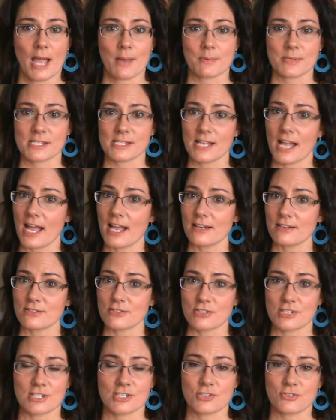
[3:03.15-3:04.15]
I was not
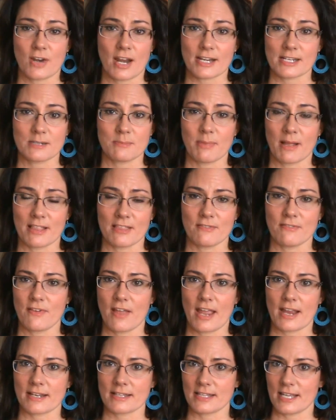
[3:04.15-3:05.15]
distracted by the
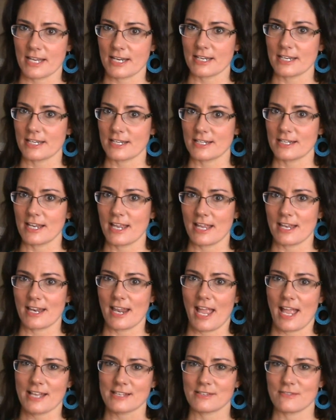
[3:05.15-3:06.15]
fact that it,
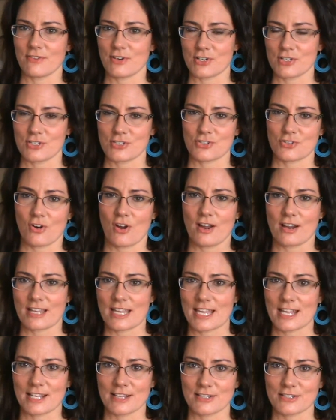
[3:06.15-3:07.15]
it has a very
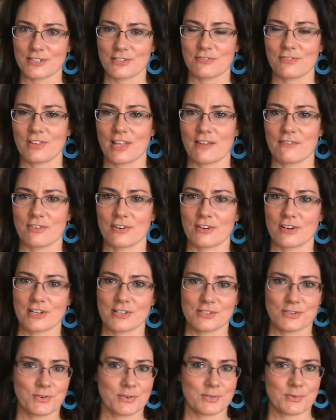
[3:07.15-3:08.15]
strong English flavor
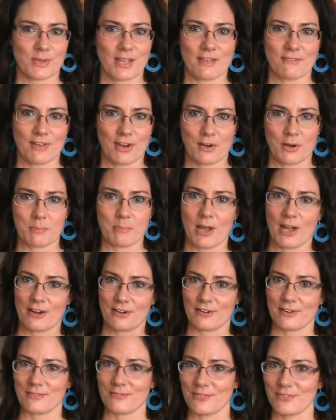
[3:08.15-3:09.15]
because, of course, we have Harry
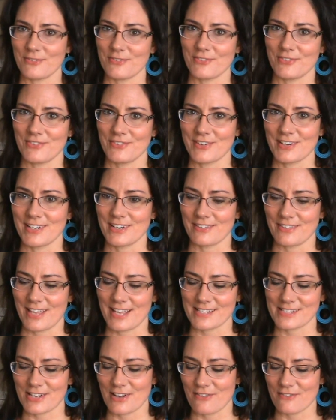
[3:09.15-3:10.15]
Potter and we know
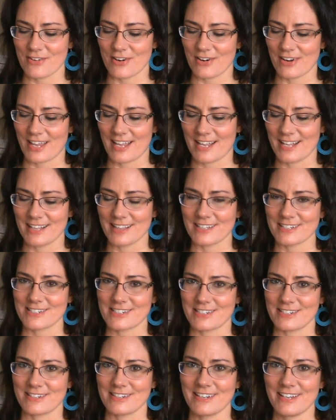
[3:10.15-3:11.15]
that's all very
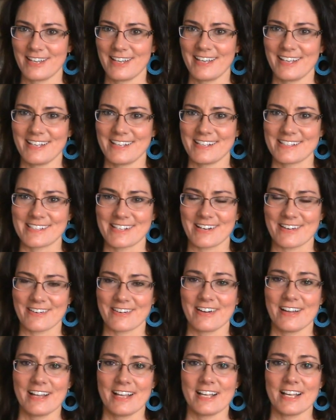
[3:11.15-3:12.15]
English. And
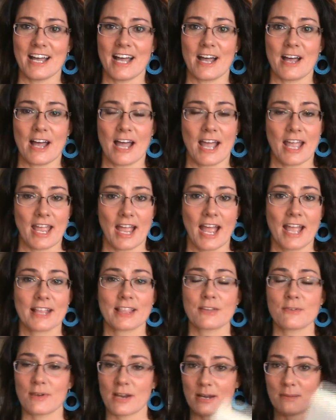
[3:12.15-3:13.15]
so uh, I
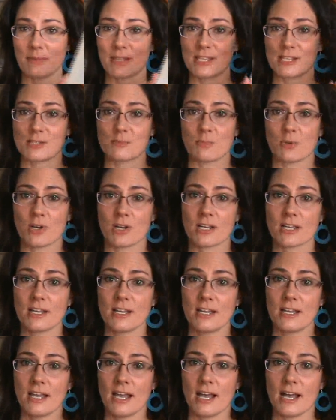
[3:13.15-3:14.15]
highly recommend this book,
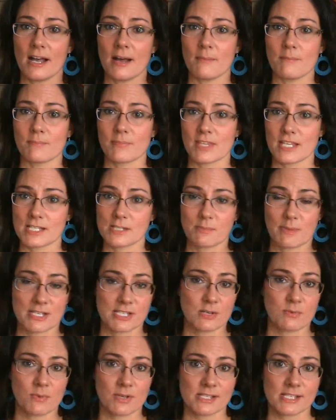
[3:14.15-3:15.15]
um,
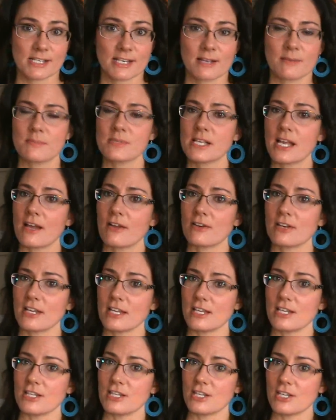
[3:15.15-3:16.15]
especially once it comes out
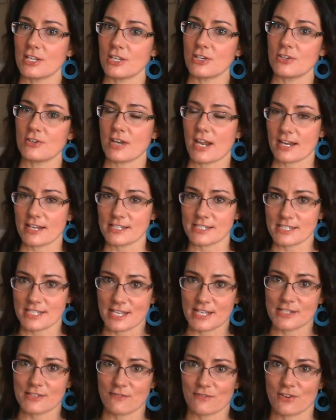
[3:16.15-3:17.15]
in the United
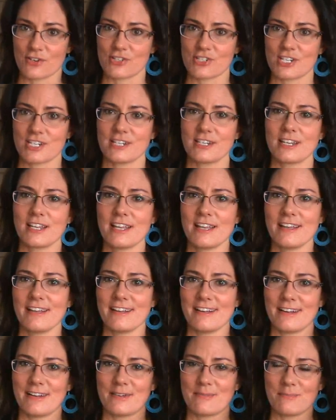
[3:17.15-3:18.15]
States version.
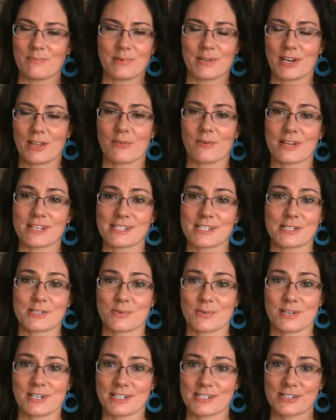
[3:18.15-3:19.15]
Um, but otherwise,
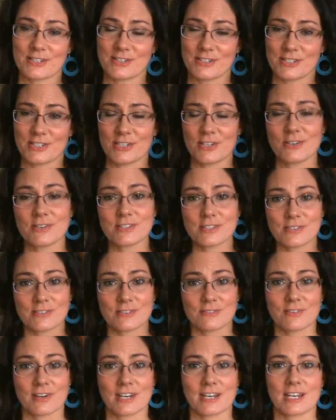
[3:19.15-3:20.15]
this one is good too.
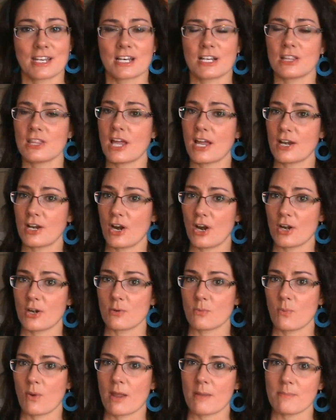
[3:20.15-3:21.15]
It's written in a
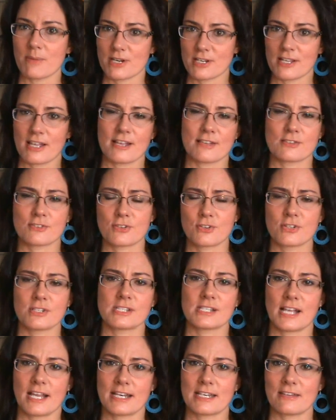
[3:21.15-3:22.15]
lighthearted way, but it has
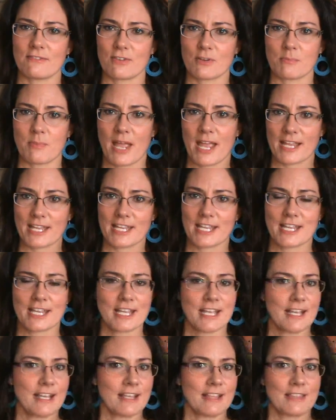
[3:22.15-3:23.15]
good scientific
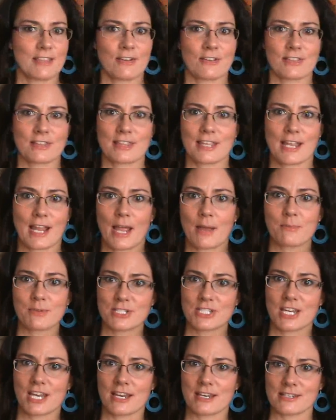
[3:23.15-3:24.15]
backing. The only thing I
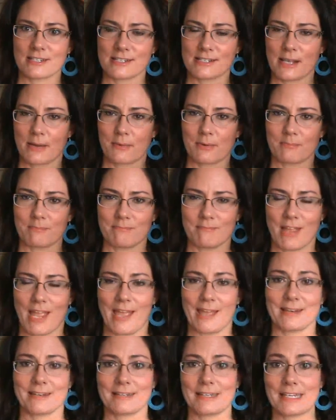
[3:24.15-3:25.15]
would change is I would
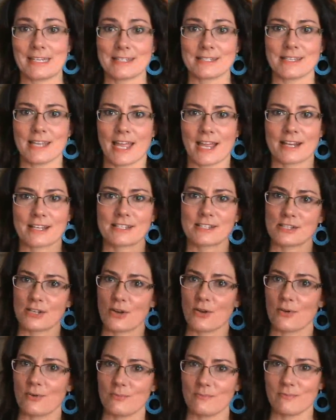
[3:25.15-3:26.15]
add an index.
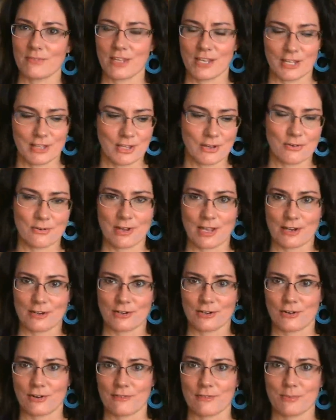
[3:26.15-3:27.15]
So, hello,
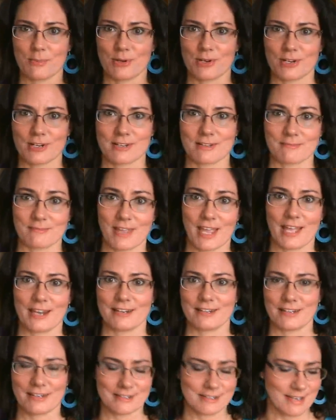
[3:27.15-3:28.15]
editor of the book
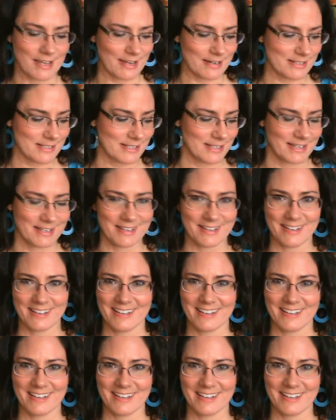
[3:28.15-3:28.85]
at an index.